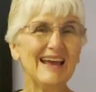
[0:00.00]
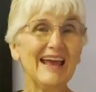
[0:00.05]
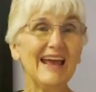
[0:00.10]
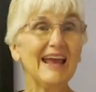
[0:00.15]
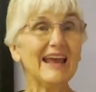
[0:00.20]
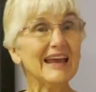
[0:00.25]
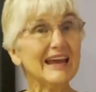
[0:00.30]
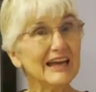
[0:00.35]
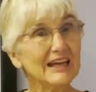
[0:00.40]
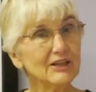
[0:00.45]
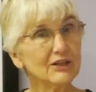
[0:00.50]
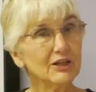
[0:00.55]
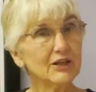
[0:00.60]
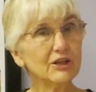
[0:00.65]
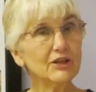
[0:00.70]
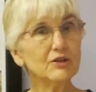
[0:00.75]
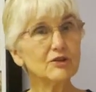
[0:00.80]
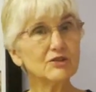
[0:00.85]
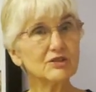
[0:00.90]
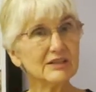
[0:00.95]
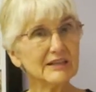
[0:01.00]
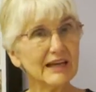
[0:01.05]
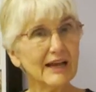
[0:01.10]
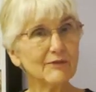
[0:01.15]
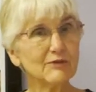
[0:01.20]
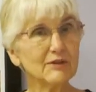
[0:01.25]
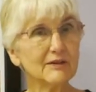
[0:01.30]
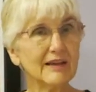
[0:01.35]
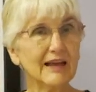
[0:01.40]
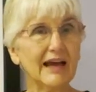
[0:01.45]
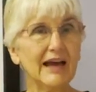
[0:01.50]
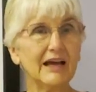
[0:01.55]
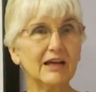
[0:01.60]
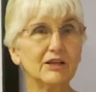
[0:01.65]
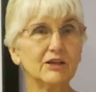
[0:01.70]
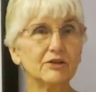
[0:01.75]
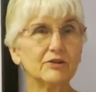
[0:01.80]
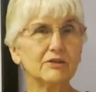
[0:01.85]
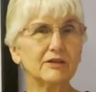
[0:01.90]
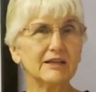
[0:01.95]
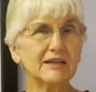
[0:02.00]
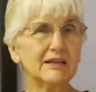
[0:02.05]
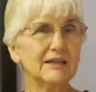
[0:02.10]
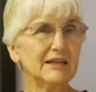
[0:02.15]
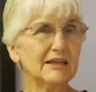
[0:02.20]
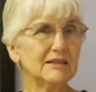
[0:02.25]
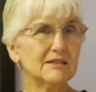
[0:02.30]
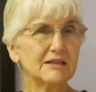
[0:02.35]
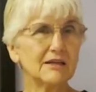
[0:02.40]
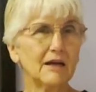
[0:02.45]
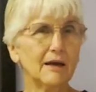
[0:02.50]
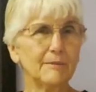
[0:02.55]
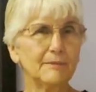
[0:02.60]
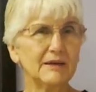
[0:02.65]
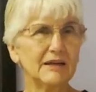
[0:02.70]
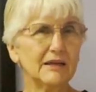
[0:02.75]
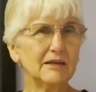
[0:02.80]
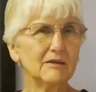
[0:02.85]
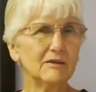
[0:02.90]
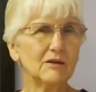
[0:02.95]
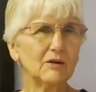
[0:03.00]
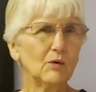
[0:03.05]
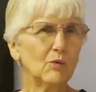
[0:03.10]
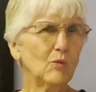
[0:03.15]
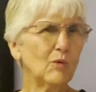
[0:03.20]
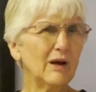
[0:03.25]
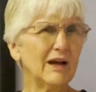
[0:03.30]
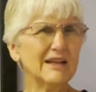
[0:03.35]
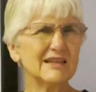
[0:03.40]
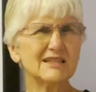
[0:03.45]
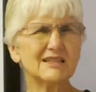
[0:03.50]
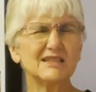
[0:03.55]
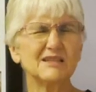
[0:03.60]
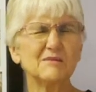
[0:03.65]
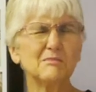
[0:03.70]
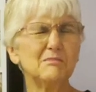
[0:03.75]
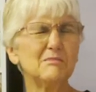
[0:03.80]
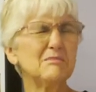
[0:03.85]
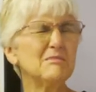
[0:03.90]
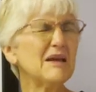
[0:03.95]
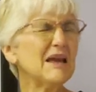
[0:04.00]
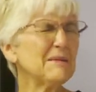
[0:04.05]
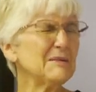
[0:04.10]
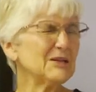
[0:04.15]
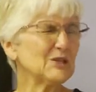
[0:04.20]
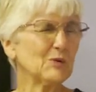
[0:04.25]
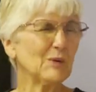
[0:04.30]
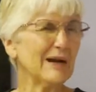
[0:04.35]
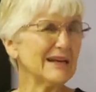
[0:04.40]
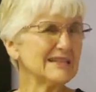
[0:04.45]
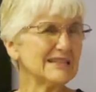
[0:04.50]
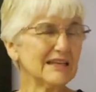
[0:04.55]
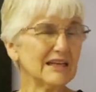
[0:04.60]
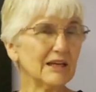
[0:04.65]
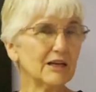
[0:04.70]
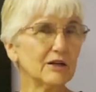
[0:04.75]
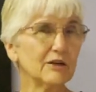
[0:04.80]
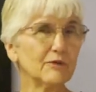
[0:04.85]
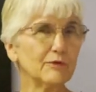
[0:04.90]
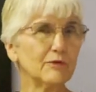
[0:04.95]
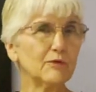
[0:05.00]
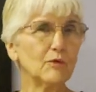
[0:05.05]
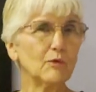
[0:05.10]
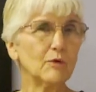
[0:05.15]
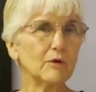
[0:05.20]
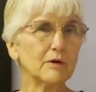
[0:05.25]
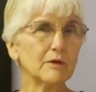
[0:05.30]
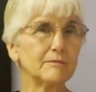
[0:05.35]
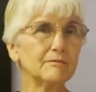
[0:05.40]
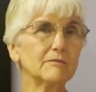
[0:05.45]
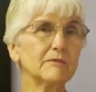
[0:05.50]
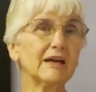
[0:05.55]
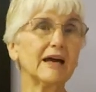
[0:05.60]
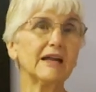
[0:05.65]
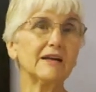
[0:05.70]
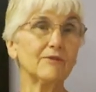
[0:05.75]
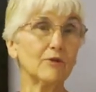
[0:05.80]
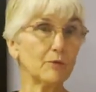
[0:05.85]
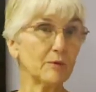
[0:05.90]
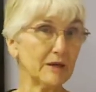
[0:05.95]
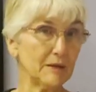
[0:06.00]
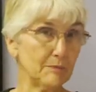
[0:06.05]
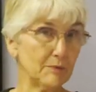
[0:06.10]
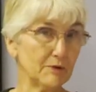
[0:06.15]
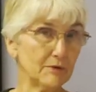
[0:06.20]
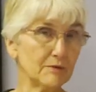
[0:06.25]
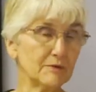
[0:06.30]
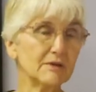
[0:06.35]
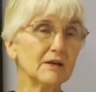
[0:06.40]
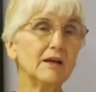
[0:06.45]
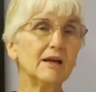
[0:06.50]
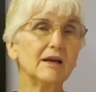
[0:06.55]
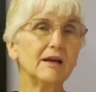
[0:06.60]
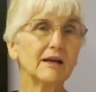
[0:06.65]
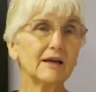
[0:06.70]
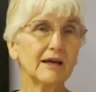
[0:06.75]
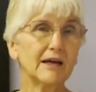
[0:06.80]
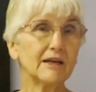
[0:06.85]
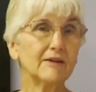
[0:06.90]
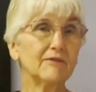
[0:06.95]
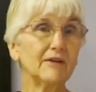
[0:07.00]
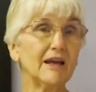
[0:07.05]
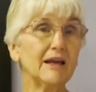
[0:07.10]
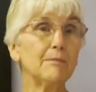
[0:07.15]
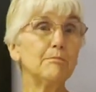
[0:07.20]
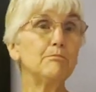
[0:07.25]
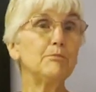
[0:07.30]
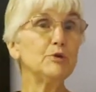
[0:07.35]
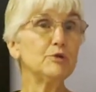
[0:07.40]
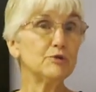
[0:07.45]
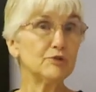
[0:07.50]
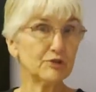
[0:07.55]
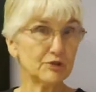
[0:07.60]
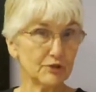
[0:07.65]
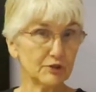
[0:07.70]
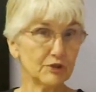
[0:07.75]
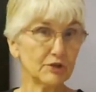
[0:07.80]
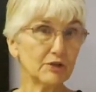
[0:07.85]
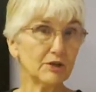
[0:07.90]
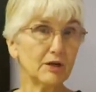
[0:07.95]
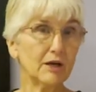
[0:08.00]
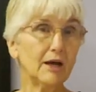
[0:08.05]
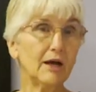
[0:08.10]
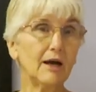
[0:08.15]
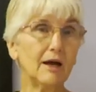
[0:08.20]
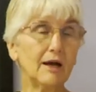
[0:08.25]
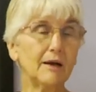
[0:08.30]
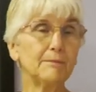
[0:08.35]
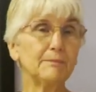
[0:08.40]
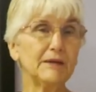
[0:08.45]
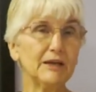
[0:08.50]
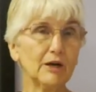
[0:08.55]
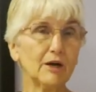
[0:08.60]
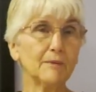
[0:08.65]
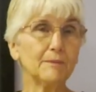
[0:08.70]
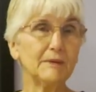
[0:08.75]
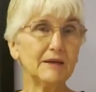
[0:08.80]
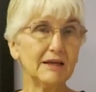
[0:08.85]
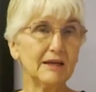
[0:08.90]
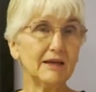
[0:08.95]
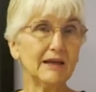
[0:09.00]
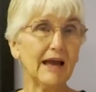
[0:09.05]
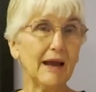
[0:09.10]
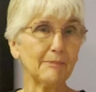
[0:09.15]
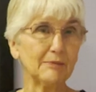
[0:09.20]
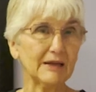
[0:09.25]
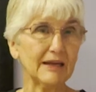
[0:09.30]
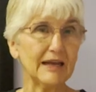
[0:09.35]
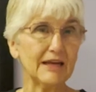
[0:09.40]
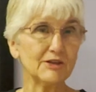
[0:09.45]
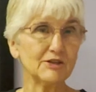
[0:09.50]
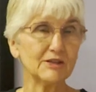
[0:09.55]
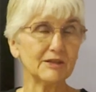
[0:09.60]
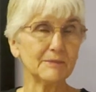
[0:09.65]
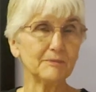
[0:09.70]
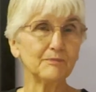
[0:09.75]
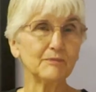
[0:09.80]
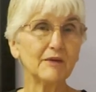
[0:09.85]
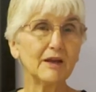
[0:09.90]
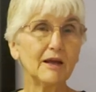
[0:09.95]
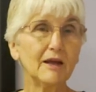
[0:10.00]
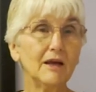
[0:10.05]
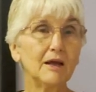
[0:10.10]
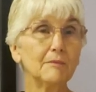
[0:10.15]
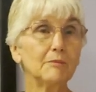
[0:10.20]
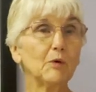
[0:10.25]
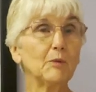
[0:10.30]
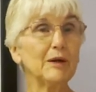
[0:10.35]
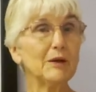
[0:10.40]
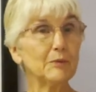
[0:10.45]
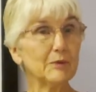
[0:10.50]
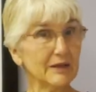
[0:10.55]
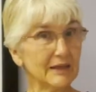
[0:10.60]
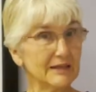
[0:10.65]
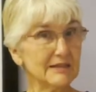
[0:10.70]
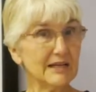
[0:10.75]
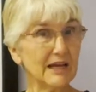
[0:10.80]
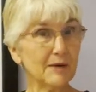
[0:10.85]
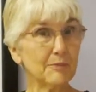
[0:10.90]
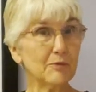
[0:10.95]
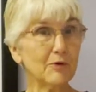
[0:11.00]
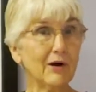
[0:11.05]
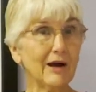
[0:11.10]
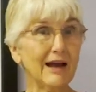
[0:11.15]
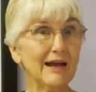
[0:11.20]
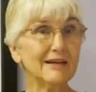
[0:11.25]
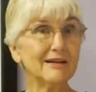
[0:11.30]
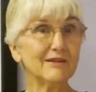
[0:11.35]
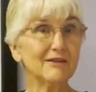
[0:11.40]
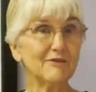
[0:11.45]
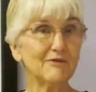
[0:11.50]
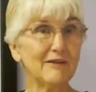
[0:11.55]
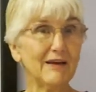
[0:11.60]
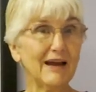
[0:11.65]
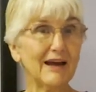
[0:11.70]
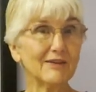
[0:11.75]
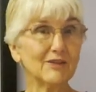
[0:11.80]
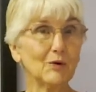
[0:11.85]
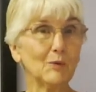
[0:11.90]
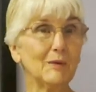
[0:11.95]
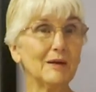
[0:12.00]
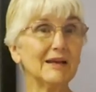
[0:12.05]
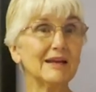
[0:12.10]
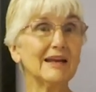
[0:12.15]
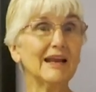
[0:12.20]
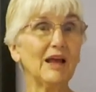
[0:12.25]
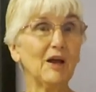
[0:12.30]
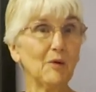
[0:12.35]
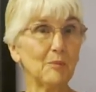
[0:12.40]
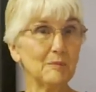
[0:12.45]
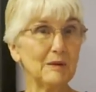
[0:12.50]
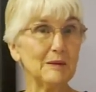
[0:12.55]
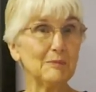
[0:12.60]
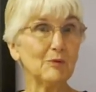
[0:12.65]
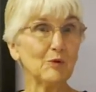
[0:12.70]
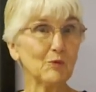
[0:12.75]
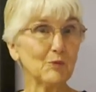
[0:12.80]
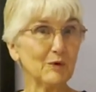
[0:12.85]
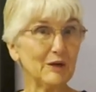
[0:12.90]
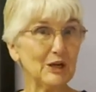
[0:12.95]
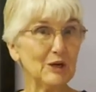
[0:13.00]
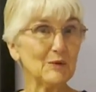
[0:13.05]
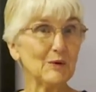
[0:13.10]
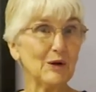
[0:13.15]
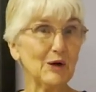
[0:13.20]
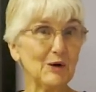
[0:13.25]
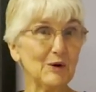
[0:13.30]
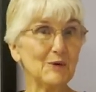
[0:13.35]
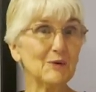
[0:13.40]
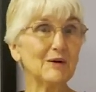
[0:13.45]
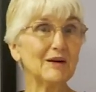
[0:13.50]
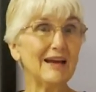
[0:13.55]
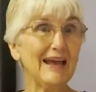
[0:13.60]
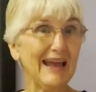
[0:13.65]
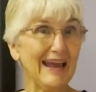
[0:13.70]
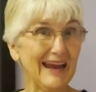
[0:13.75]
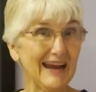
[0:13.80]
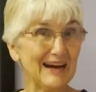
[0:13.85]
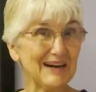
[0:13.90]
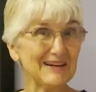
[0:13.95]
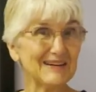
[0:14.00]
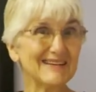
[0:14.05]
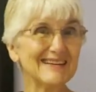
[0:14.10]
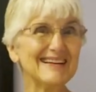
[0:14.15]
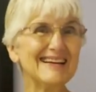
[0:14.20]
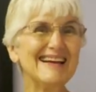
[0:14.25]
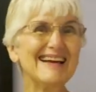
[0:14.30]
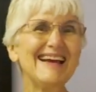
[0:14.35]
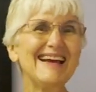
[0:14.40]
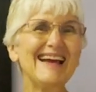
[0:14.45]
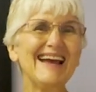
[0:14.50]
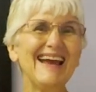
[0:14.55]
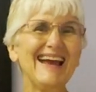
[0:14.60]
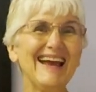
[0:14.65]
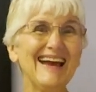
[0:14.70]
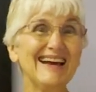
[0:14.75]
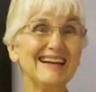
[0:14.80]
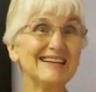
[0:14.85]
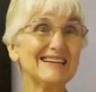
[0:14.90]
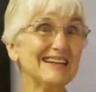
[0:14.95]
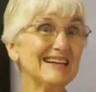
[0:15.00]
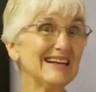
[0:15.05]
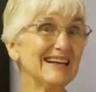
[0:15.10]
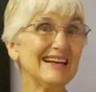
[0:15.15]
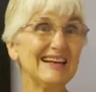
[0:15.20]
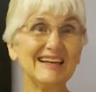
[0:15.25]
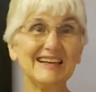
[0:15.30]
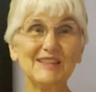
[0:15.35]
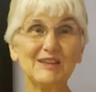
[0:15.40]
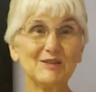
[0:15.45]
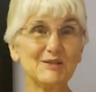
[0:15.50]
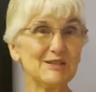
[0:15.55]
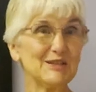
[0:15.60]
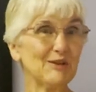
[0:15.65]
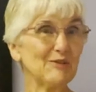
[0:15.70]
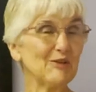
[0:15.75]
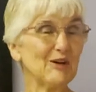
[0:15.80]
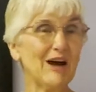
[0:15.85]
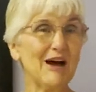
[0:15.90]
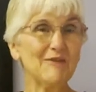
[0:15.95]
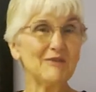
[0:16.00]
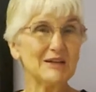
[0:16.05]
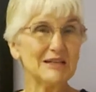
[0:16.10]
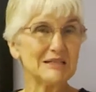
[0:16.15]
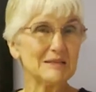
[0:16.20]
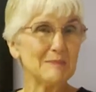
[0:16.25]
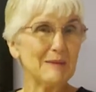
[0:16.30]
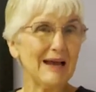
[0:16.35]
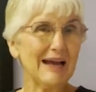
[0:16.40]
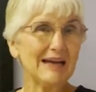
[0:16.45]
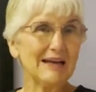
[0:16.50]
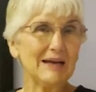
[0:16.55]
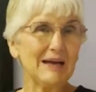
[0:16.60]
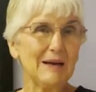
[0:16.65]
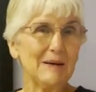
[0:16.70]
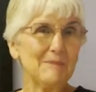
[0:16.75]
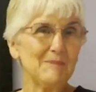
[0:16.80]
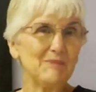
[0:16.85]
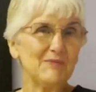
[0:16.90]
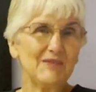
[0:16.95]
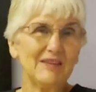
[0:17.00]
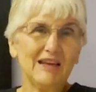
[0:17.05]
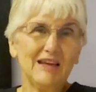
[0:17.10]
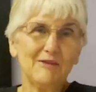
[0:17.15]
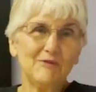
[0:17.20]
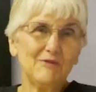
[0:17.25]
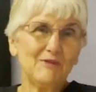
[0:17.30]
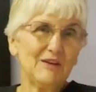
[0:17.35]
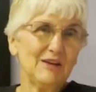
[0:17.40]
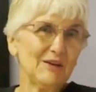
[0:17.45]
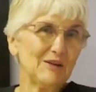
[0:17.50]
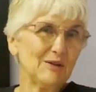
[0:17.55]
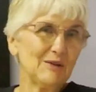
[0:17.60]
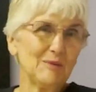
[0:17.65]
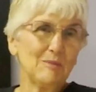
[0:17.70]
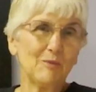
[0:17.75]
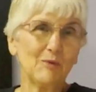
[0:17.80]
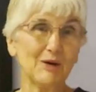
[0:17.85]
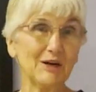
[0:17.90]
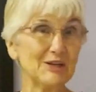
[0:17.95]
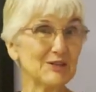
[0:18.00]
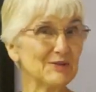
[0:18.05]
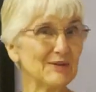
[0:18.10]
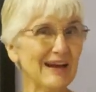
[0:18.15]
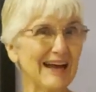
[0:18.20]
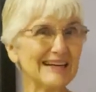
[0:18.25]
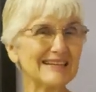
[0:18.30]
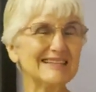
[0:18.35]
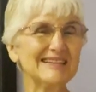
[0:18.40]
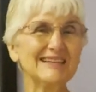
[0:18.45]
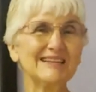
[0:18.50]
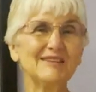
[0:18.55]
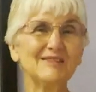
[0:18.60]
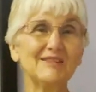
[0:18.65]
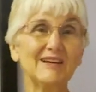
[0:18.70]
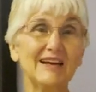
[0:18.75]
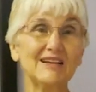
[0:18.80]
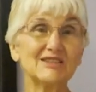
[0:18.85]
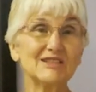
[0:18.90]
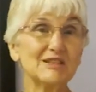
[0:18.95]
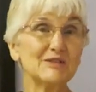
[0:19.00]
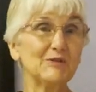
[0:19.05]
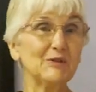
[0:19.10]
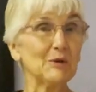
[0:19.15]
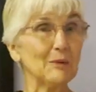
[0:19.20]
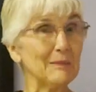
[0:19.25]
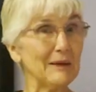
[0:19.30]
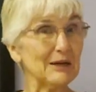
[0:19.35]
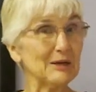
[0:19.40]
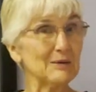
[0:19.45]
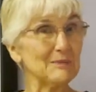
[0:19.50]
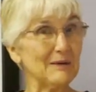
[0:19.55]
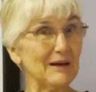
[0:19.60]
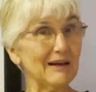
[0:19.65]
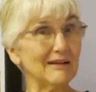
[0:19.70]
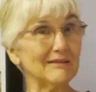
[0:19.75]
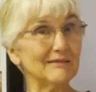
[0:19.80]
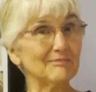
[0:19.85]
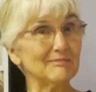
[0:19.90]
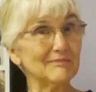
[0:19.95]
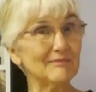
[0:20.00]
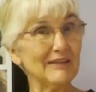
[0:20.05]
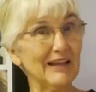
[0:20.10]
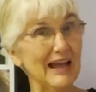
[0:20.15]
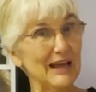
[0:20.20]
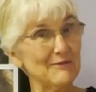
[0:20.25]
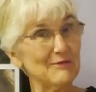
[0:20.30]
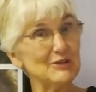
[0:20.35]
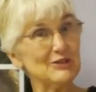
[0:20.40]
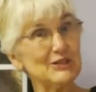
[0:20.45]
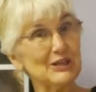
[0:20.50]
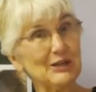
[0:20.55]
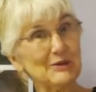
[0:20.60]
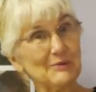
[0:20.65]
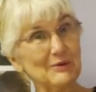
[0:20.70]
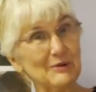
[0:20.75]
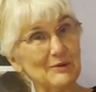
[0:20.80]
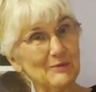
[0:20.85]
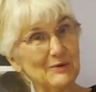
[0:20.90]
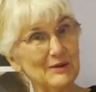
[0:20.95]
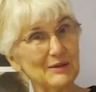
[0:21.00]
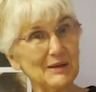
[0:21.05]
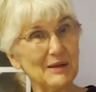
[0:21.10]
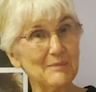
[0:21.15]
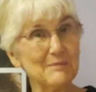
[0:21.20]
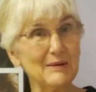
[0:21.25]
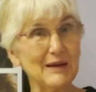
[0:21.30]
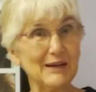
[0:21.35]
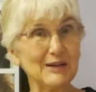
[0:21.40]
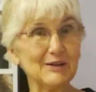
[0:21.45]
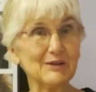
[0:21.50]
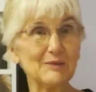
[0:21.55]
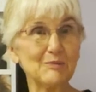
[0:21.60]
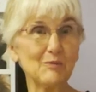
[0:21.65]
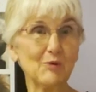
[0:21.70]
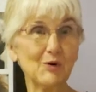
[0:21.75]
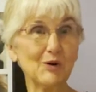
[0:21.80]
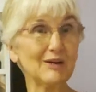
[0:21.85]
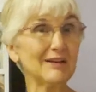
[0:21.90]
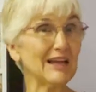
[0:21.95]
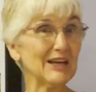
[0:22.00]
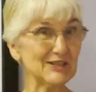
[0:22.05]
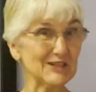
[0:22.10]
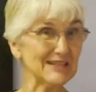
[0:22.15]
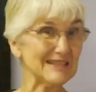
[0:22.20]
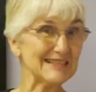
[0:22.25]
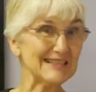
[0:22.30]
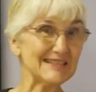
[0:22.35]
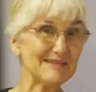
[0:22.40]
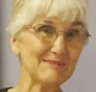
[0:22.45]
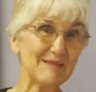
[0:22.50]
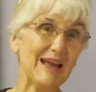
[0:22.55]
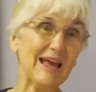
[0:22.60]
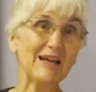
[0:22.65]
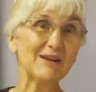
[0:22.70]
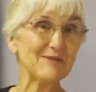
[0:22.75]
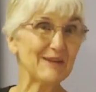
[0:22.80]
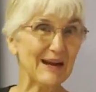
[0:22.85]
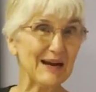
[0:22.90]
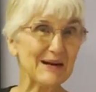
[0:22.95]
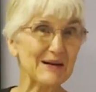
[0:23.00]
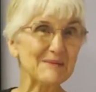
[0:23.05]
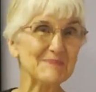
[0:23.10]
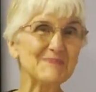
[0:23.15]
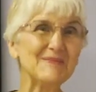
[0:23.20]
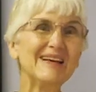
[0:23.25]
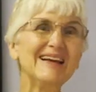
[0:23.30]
And usually after that, you're going to need to come in once, maybe twice a year for kind of a reboot, kind of a booster uh, P R P application. But we really take pride in the fact that we can help people regrow hair and get their self-confidence back up. They feel more attractive and just feel better about life in general with a better, more luscious head of hair.